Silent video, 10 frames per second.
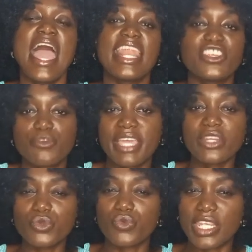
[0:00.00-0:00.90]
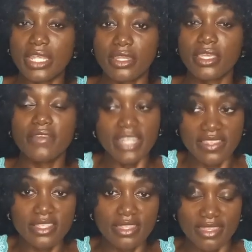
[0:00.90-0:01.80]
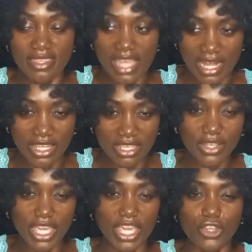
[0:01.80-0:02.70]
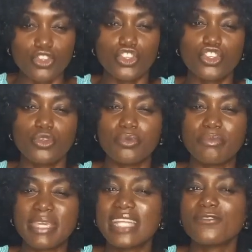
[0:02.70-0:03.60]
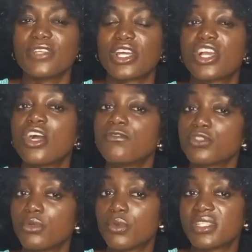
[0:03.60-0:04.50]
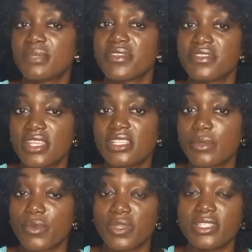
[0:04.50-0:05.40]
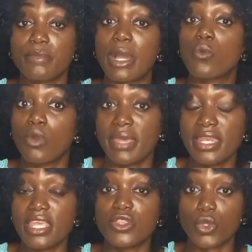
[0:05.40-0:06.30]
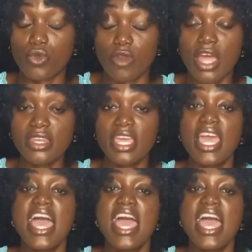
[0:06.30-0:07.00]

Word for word: And as she began to read it, even at this at a young age, she began to feel uncomfortable with some of the things that were written about women in the Quran